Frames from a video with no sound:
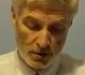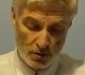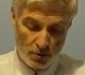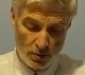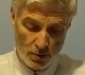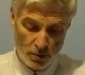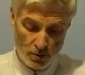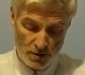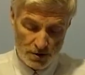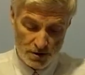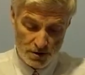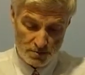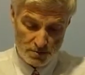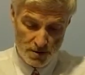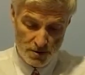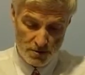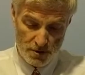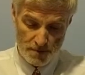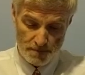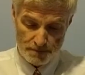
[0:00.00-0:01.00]
Holy
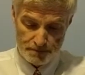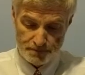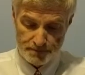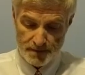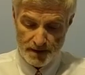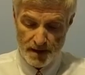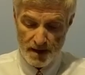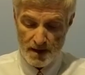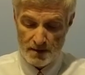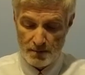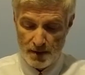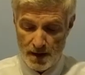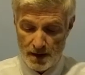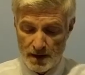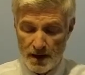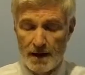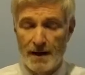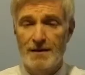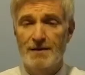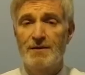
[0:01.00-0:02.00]
Spirit.
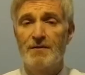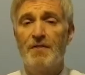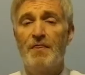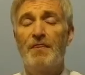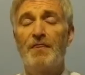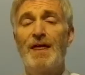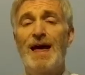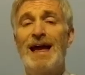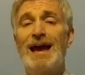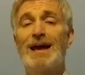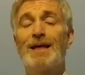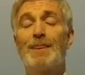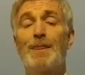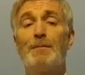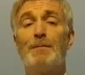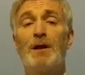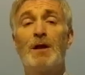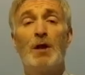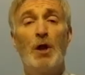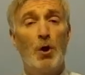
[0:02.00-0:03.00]
Amen. I'd like to thank
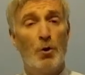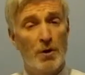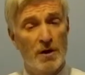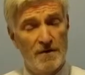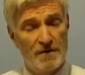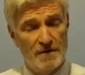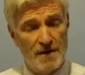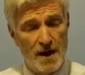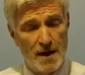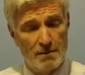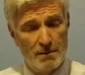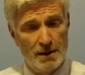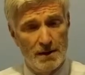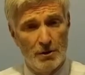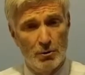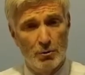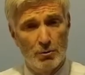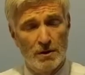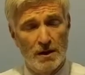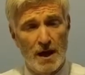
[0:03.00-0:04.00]
the Maloney family
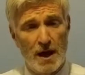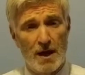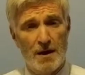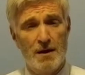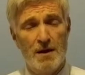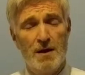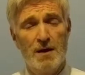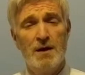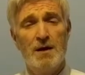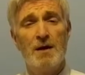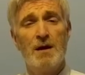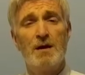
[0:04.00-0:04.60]
who led